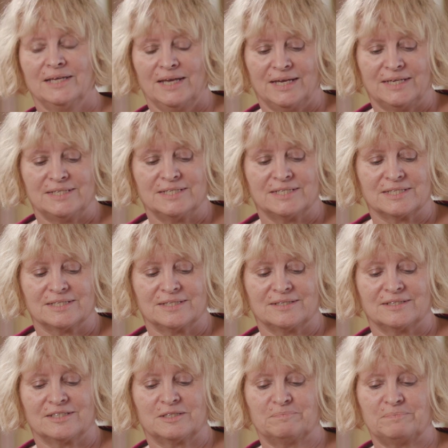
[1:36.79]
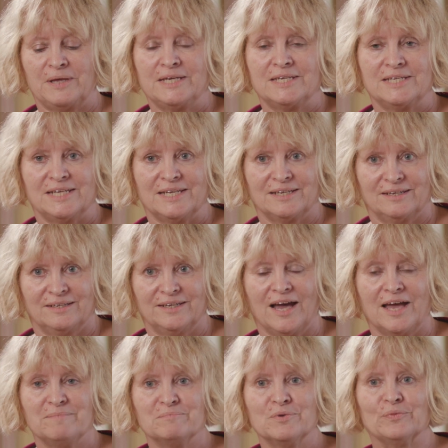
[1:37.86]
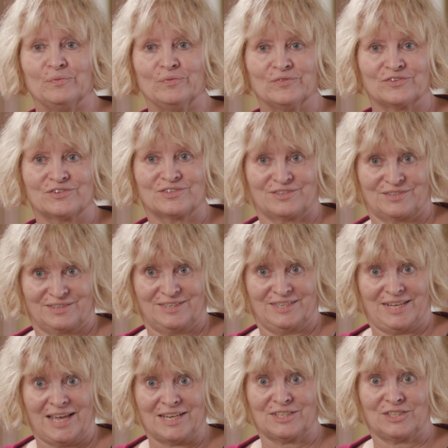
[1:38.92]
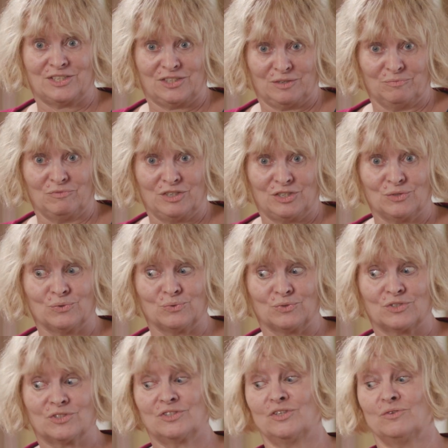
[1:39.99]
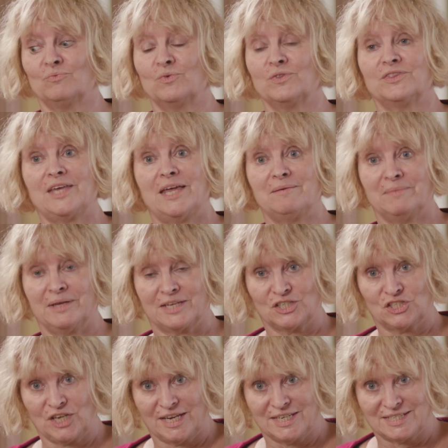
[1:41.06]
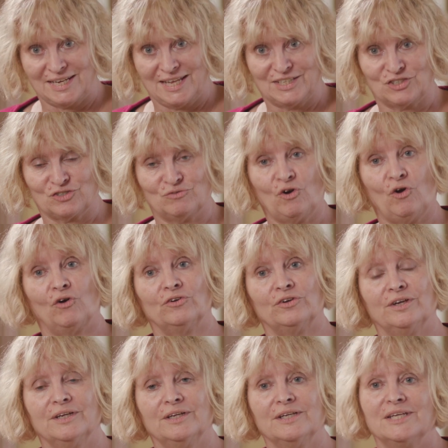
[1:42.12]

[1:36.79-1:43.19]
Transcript: And spending 9 months to get to some results that would then make a change later on